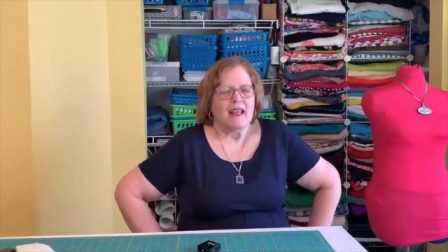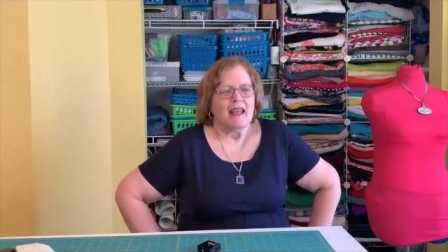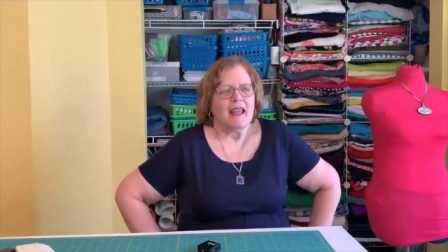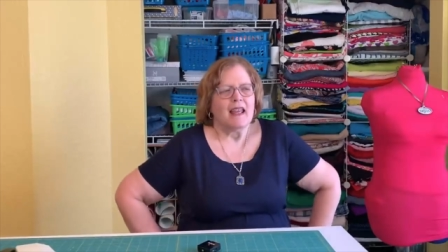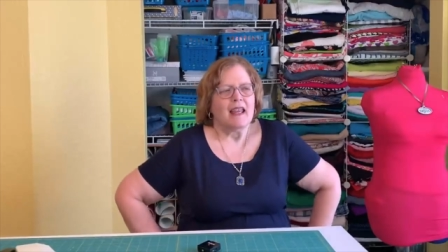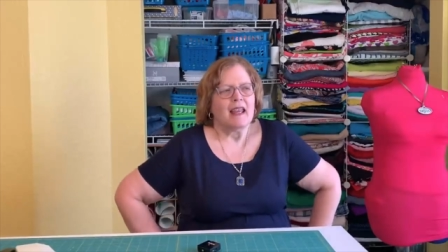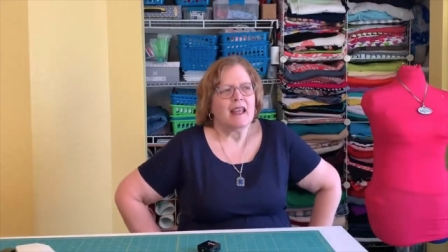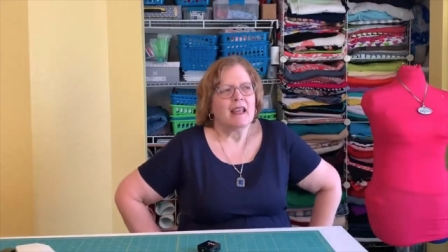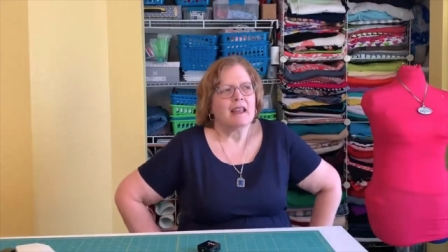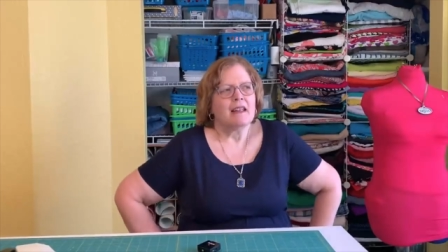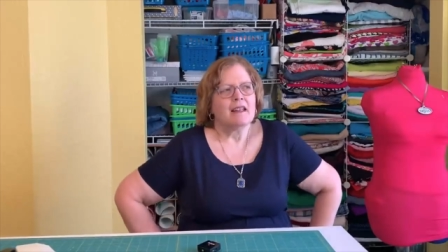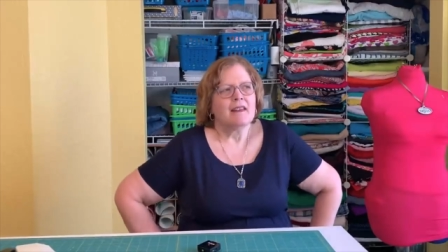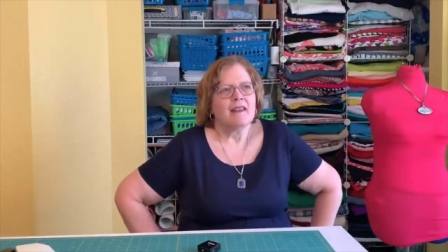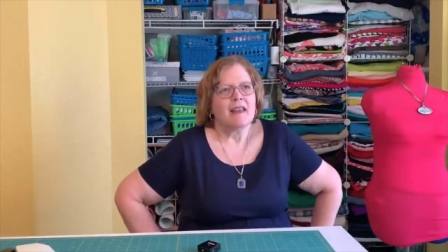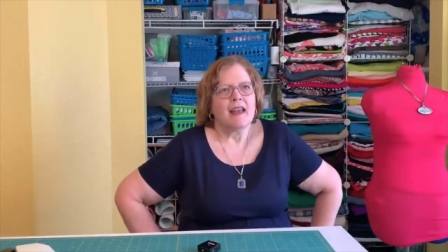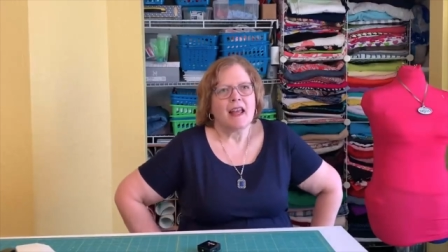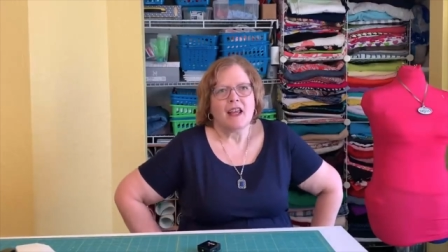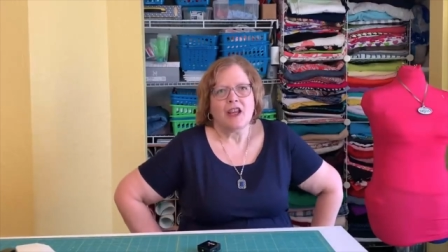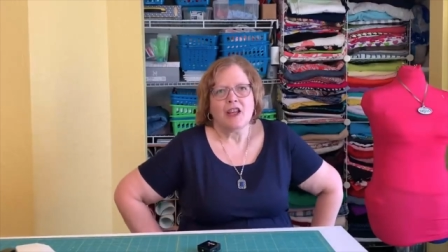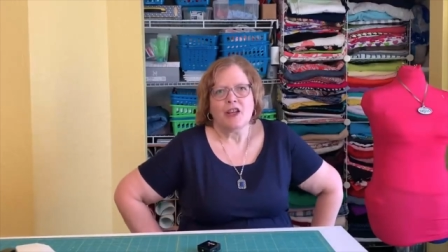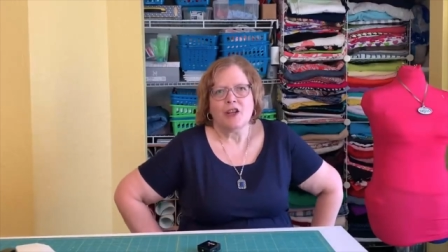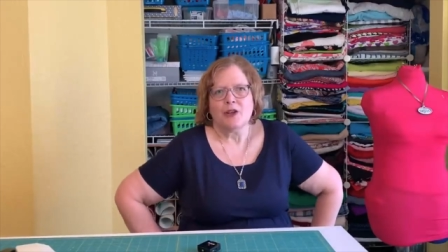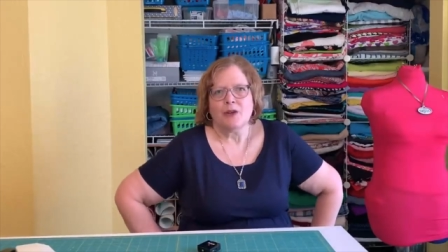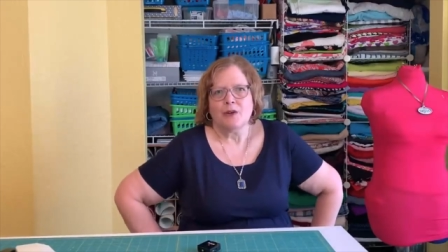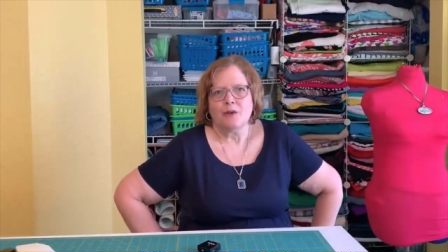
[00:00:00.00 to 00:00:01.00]
and
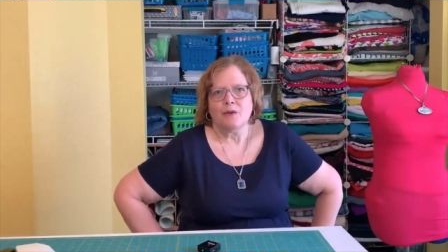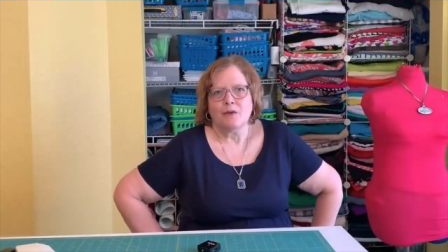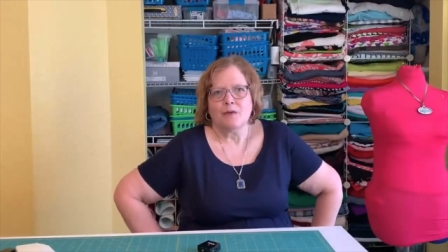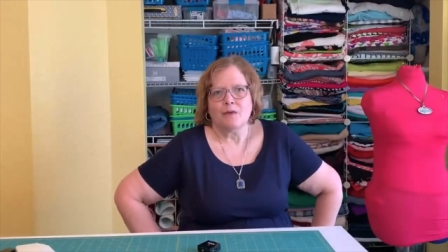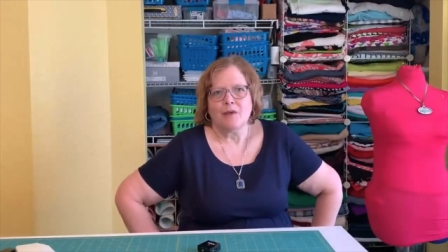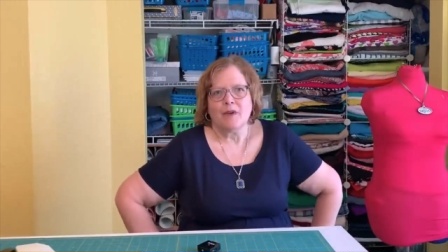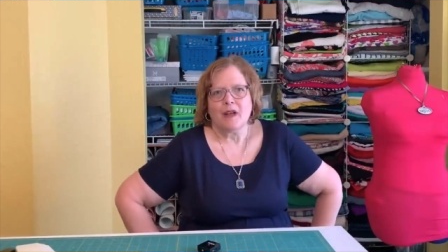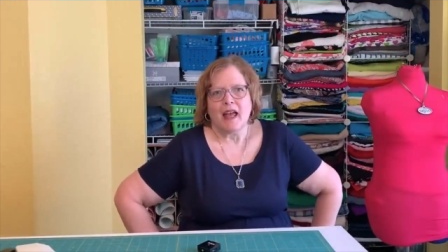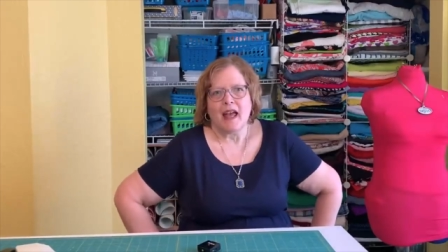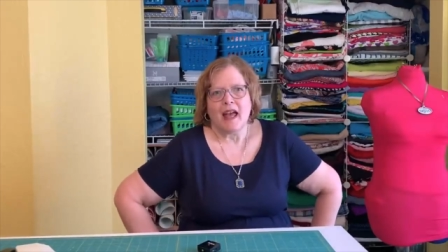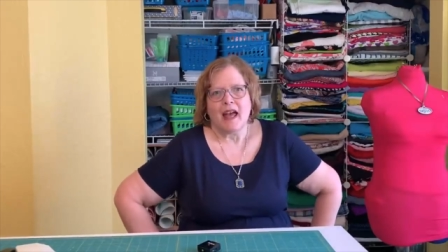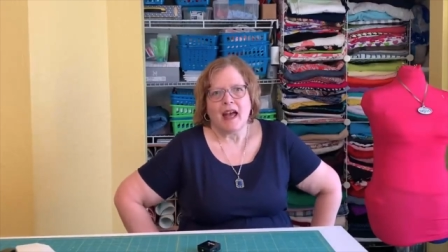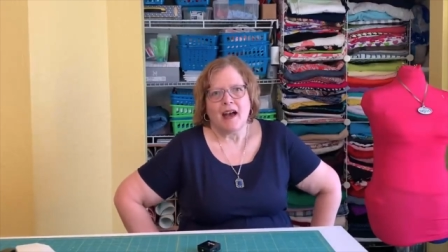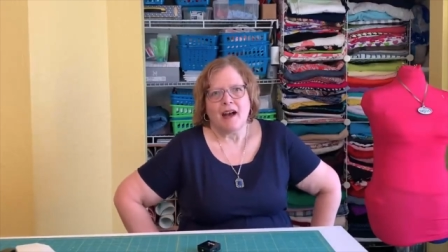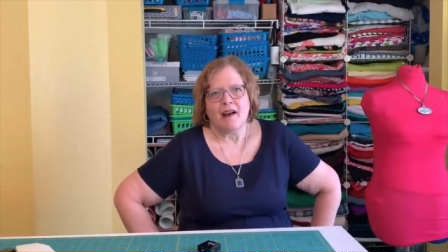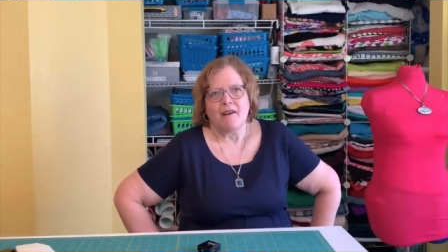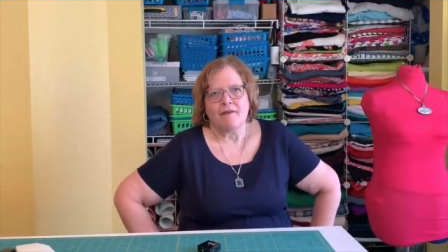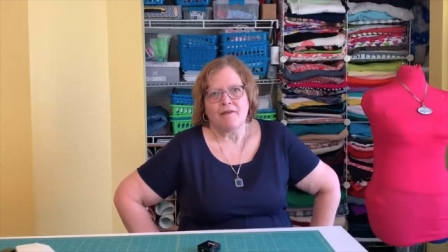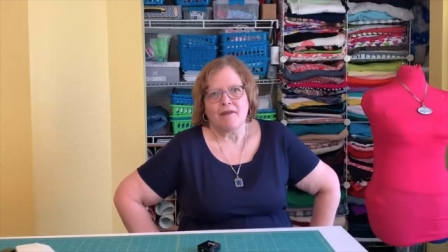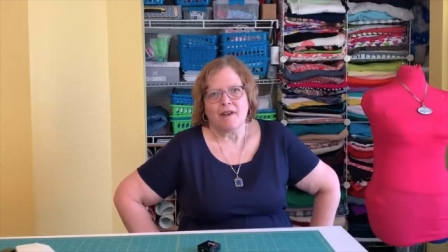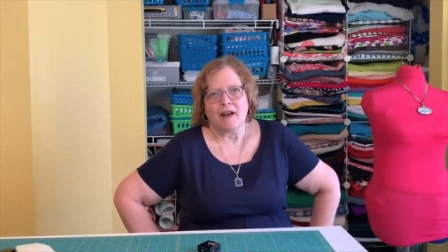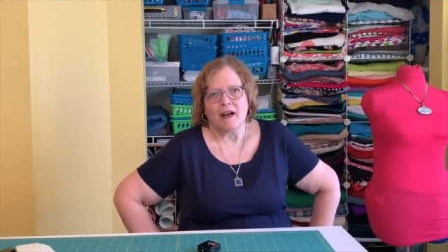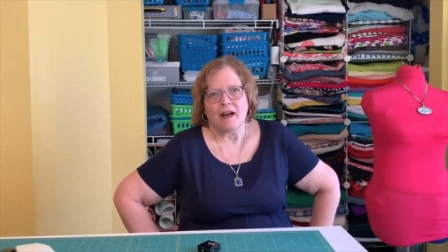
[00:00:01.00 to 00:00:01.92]
that you have